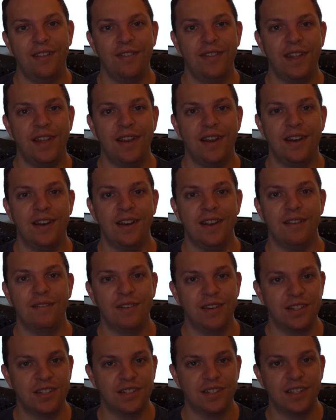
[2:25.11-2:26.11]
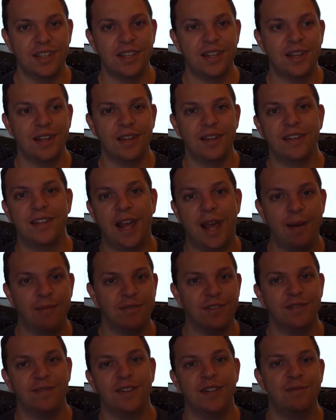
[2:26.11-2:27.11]
and then eventually
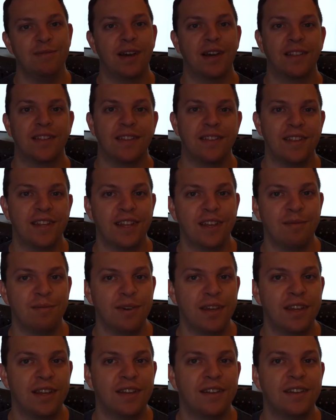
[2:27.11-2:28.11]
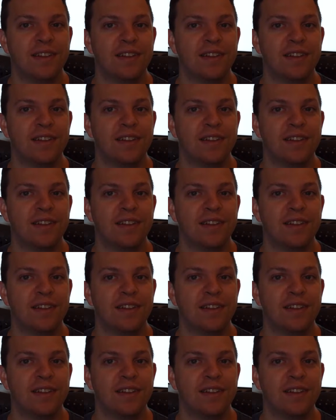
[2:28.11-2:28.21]
adapt to feedback that they give me.